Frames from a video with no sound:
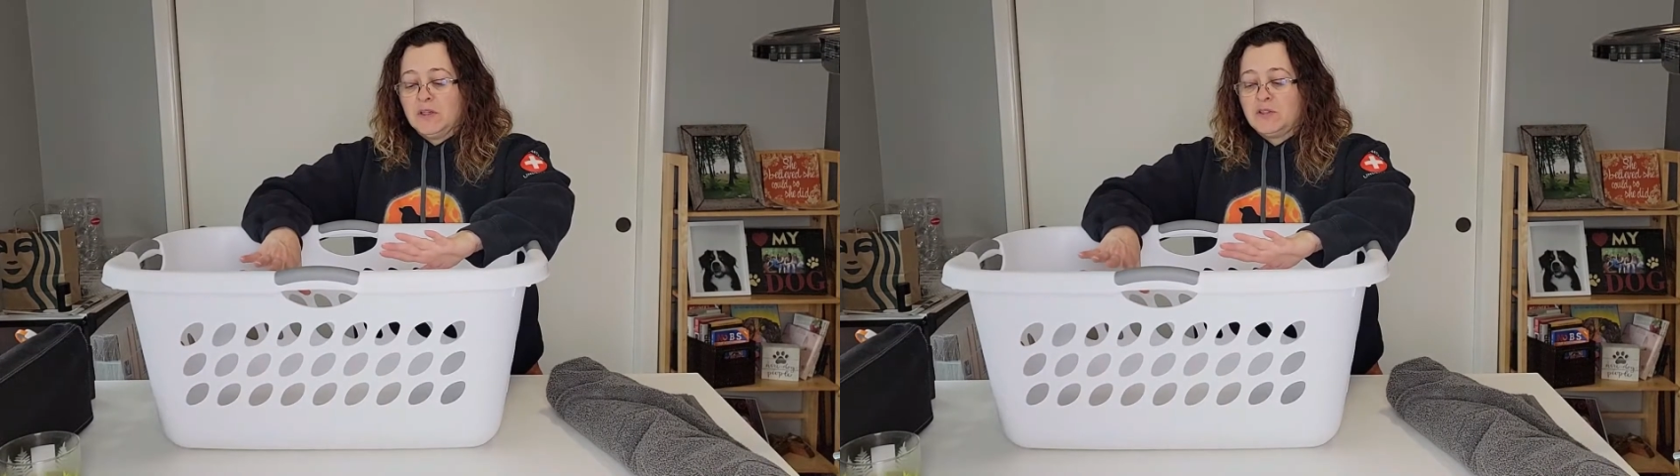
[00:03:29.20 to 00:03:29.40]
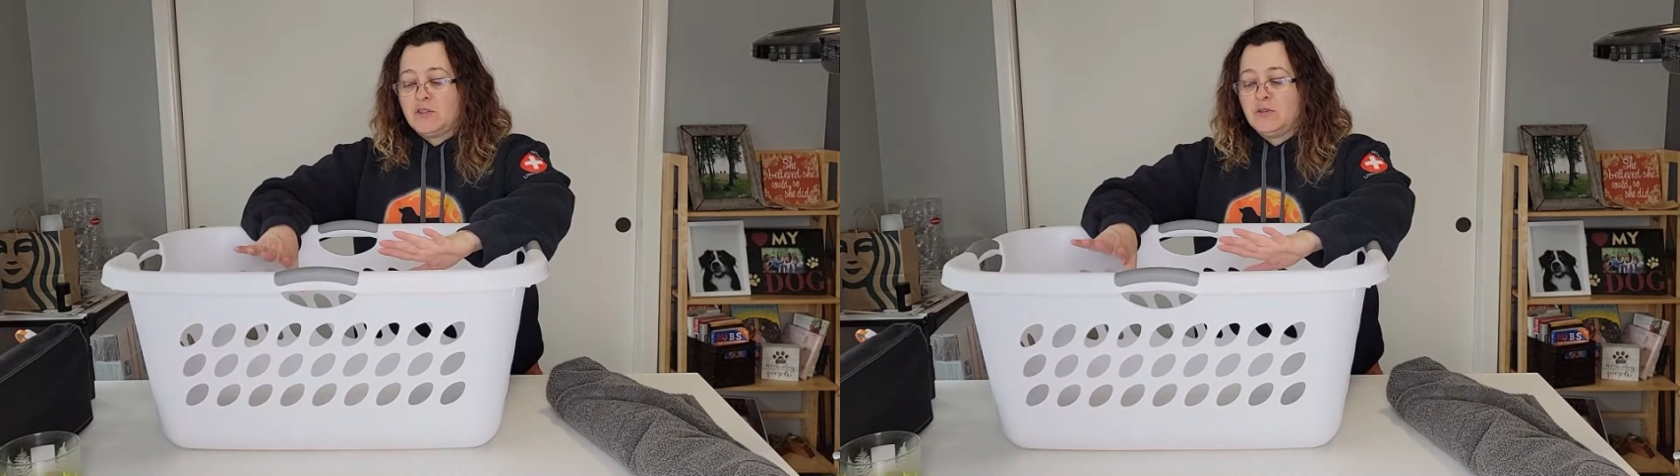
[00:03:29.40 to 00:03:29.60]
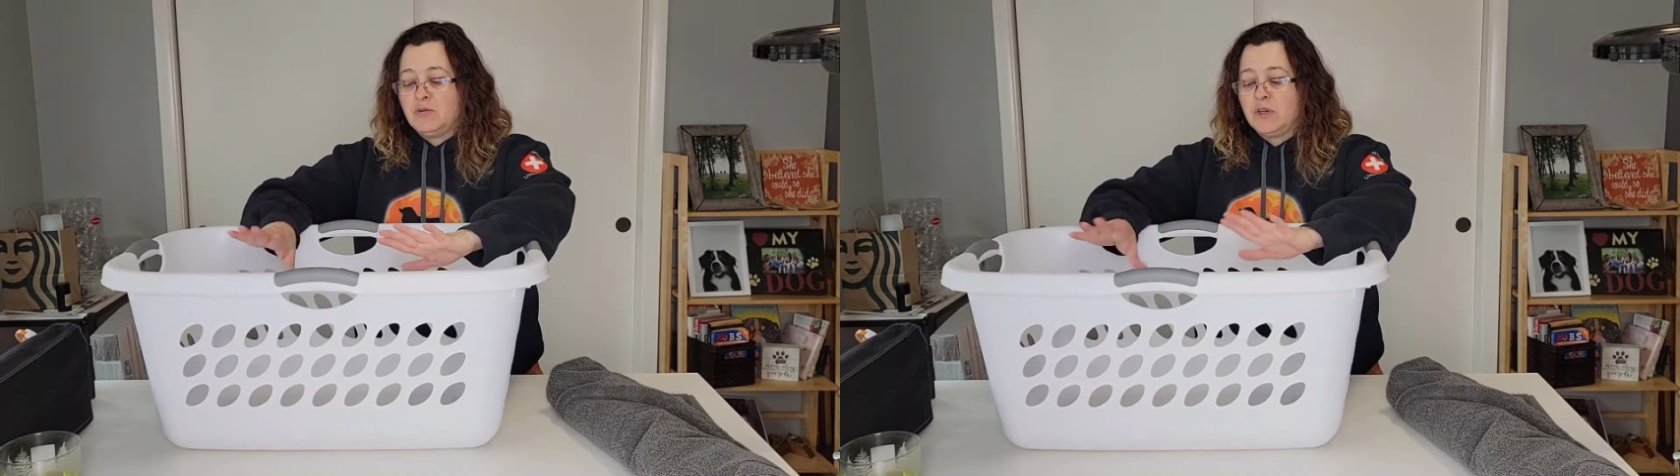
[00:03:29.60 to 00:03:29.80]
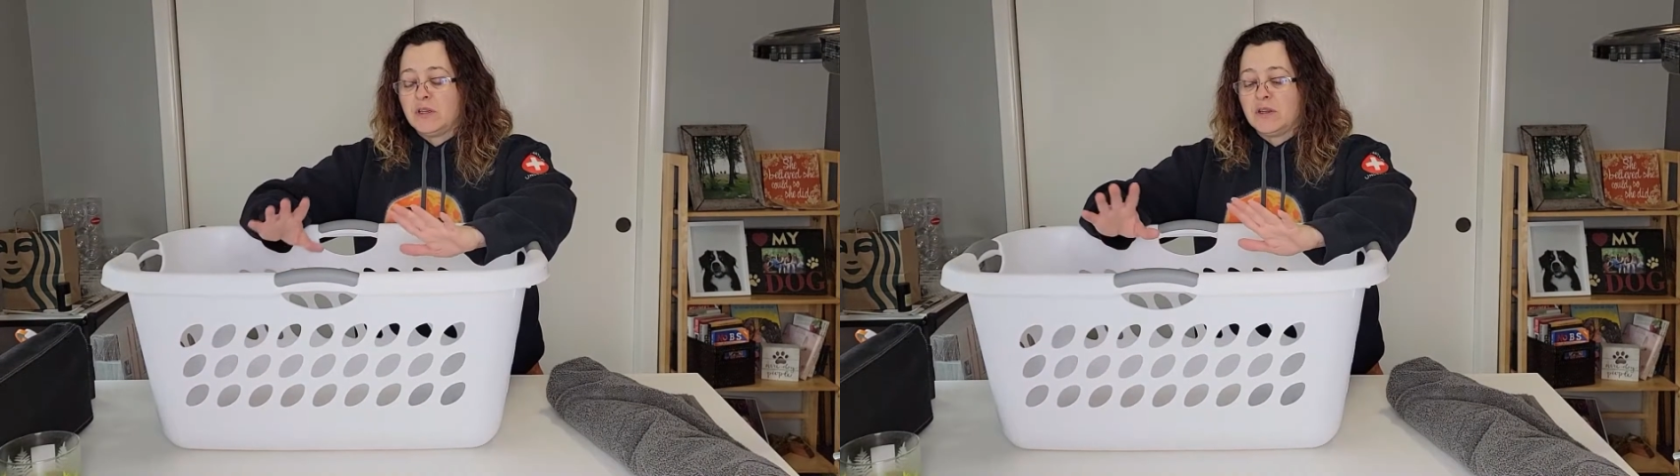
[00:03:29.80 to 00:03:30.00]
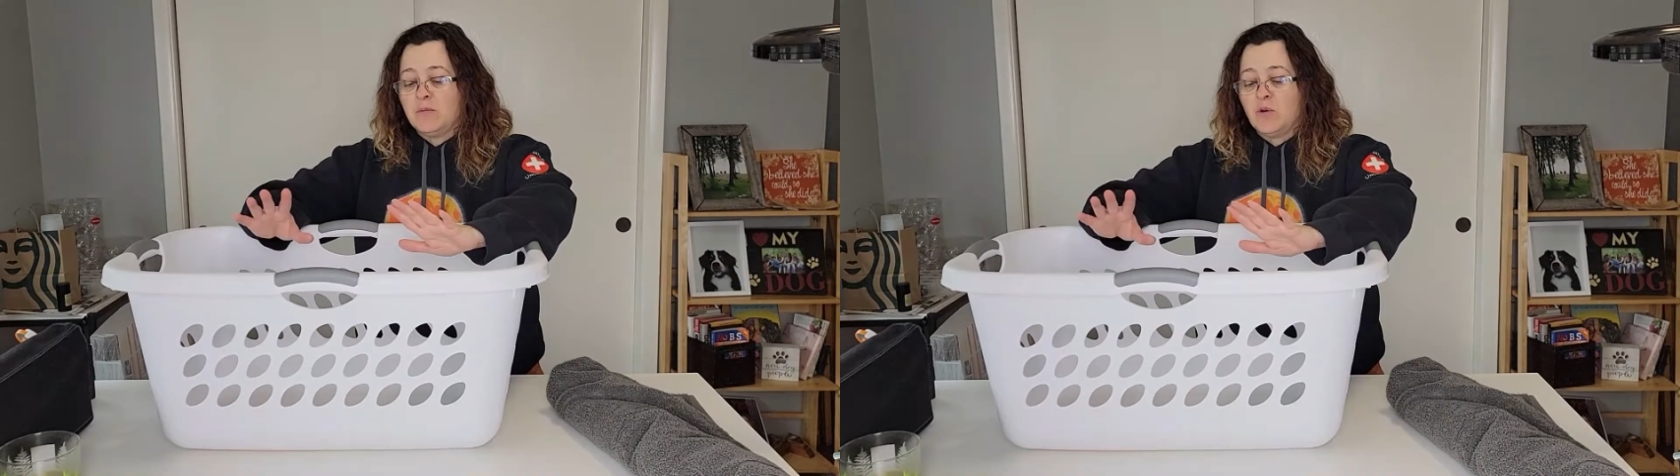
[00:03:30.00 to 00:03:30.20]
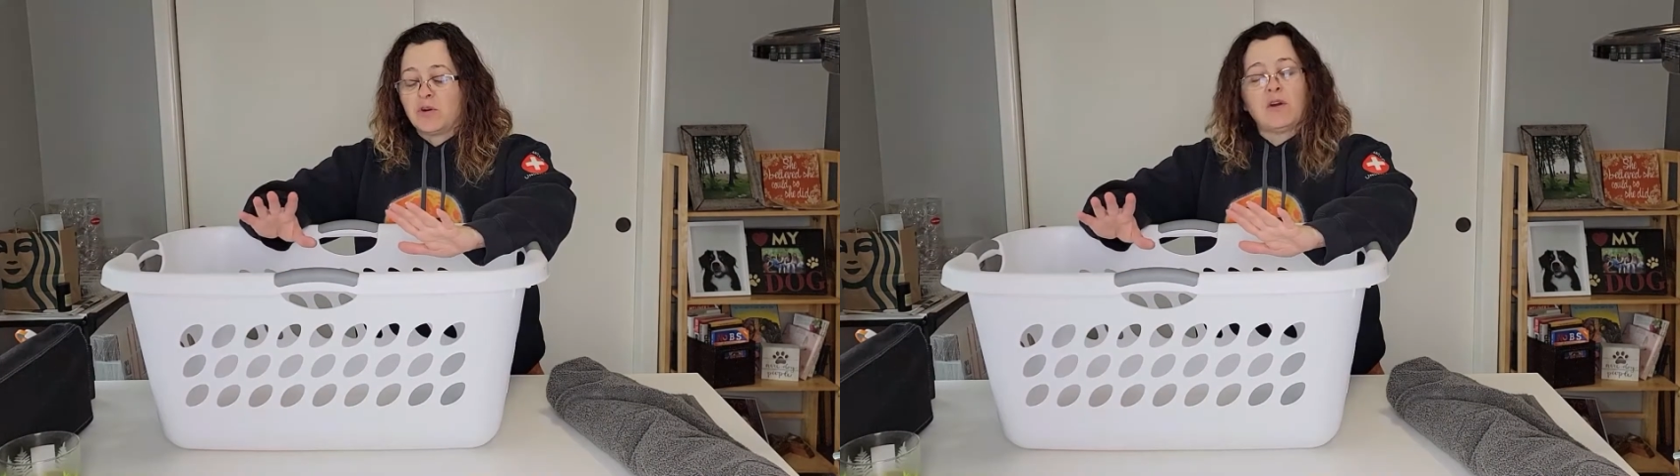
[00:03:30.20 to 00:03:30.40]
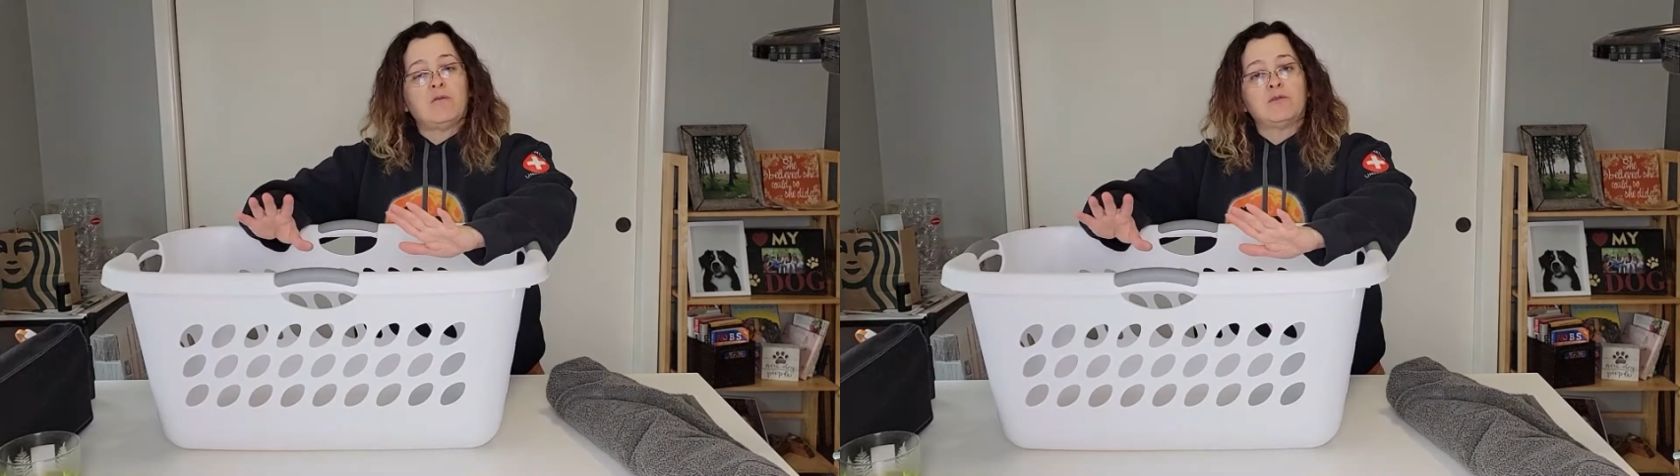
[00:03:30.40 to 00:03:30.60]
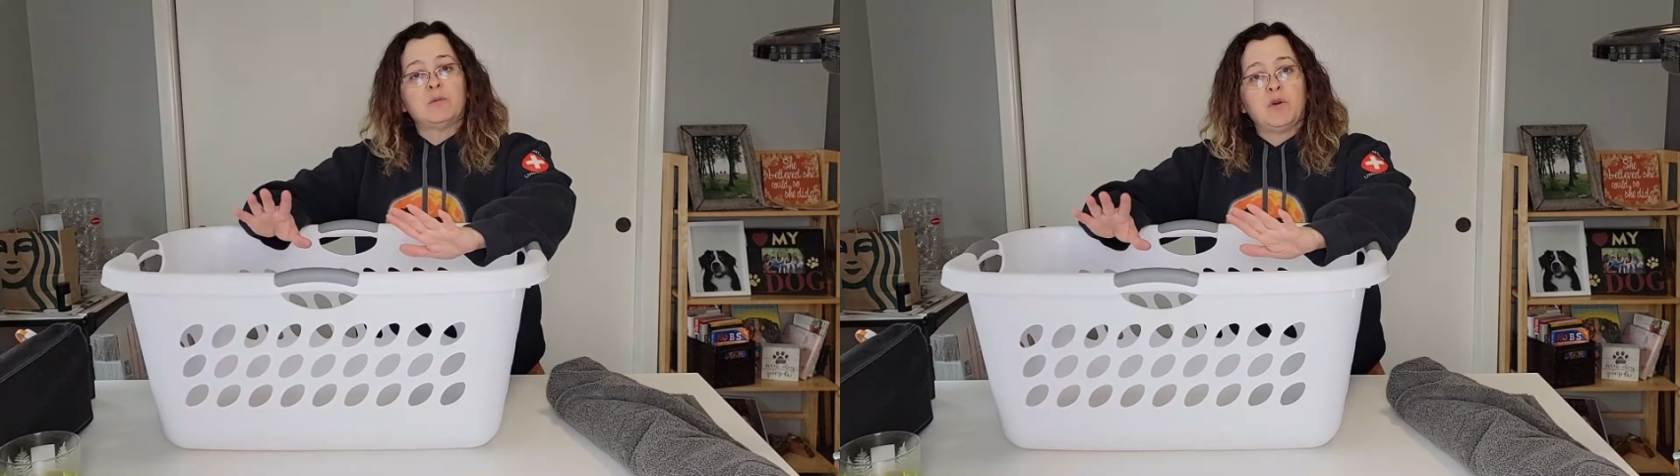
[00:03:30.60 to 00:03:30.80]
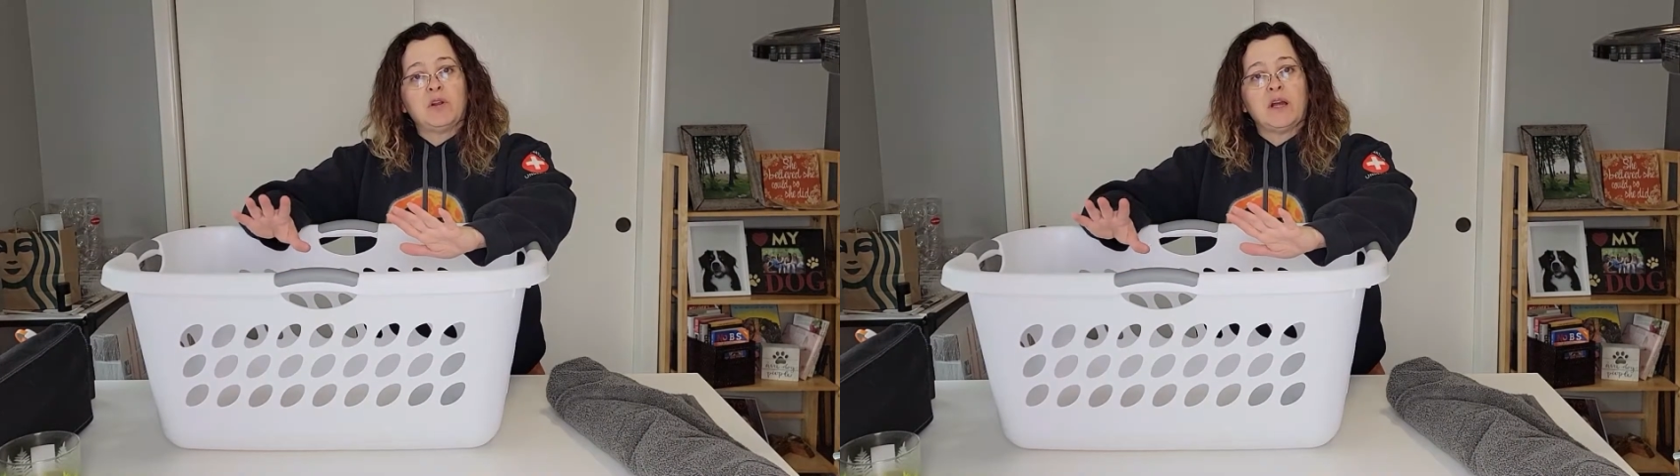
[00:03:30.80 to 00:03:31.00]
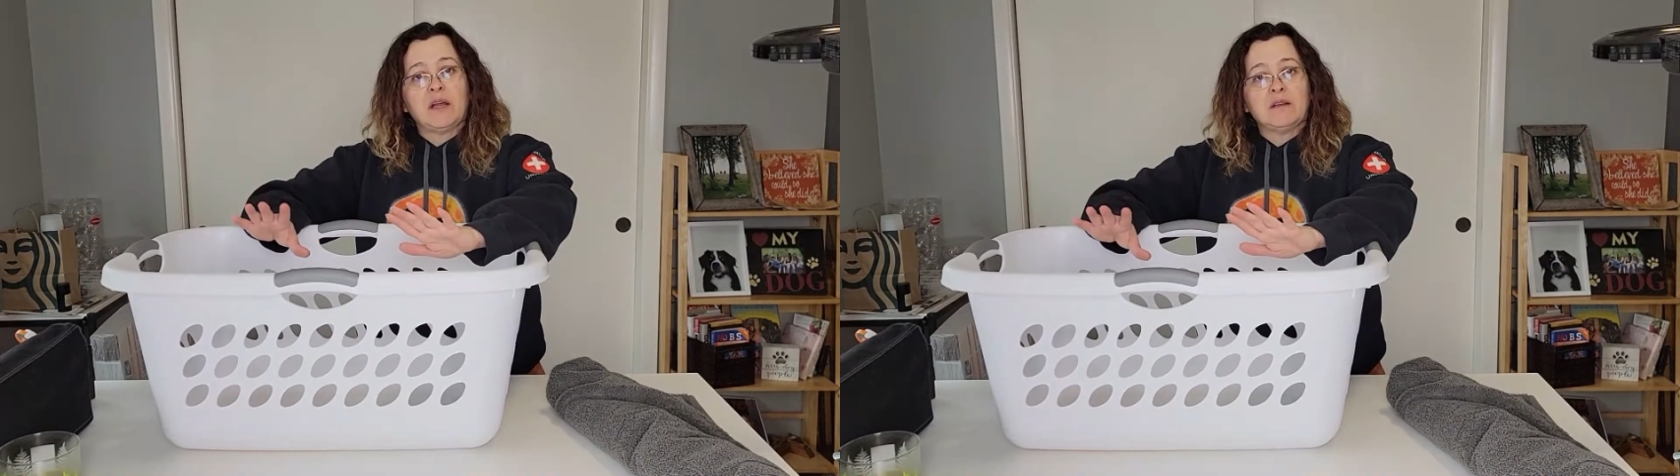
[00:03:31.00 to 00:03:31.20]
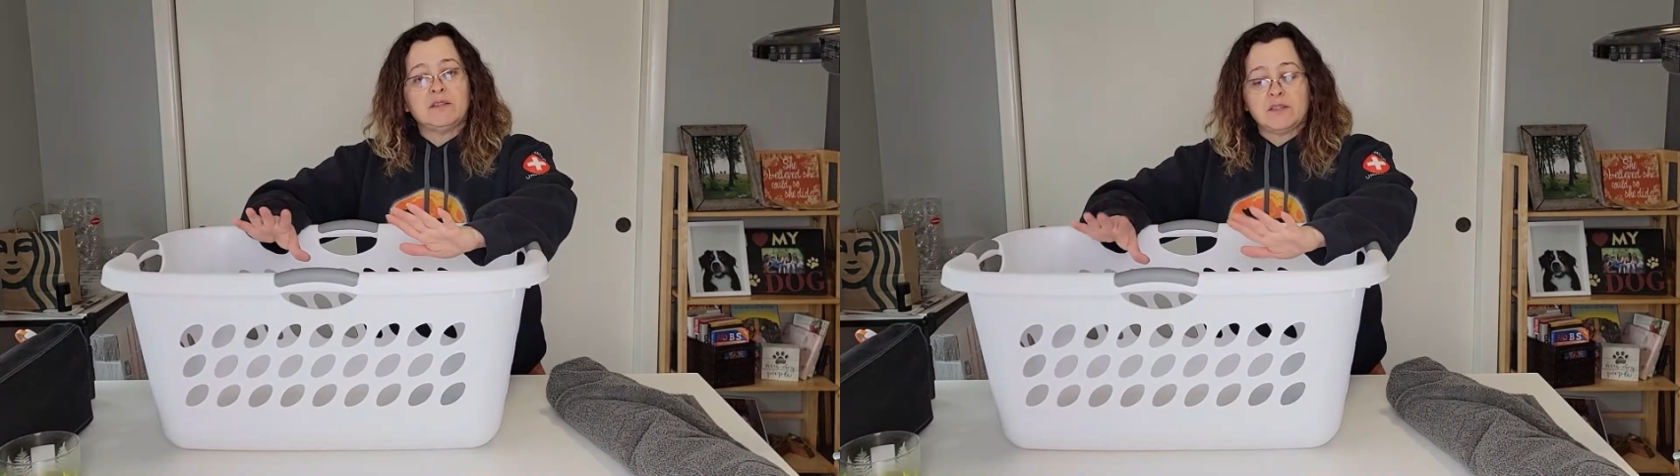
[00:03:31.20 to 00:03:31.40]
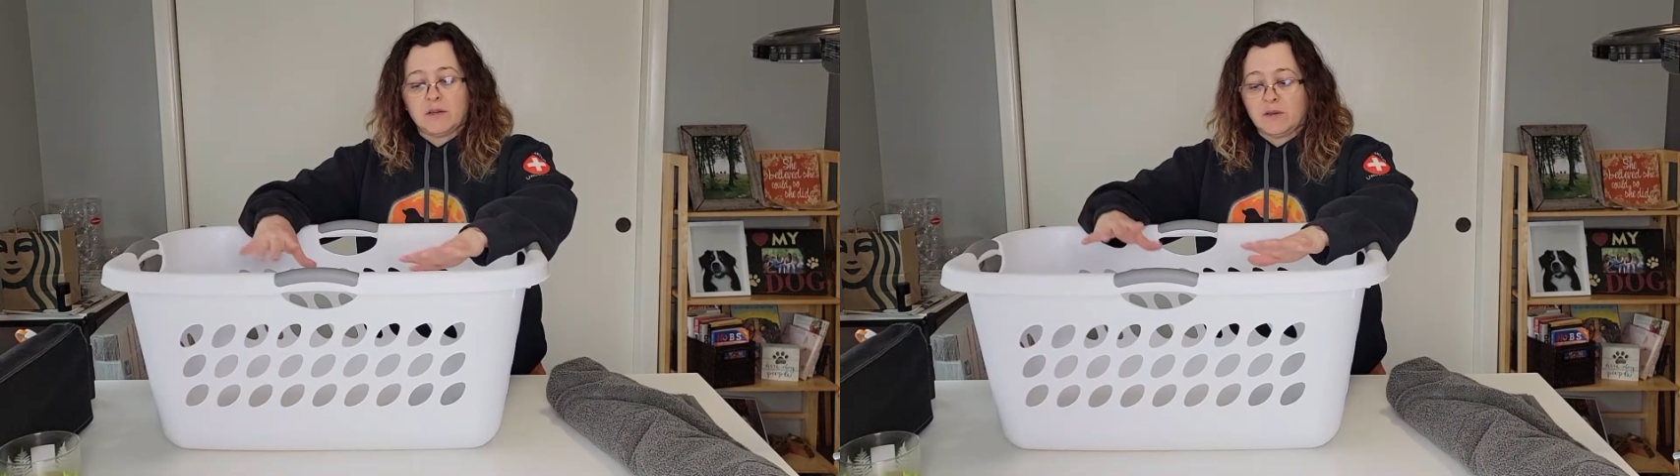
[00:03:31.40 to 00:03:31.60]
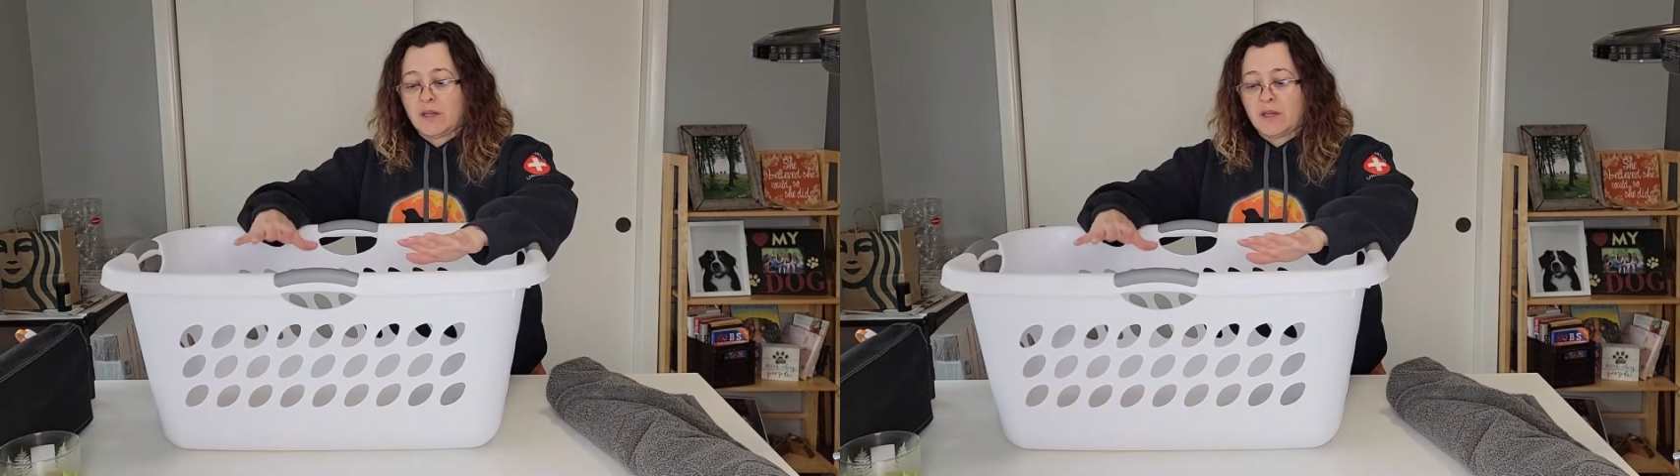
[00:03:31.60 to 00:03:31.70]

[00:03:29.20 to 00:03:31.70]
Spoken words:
to get them more comfortable and to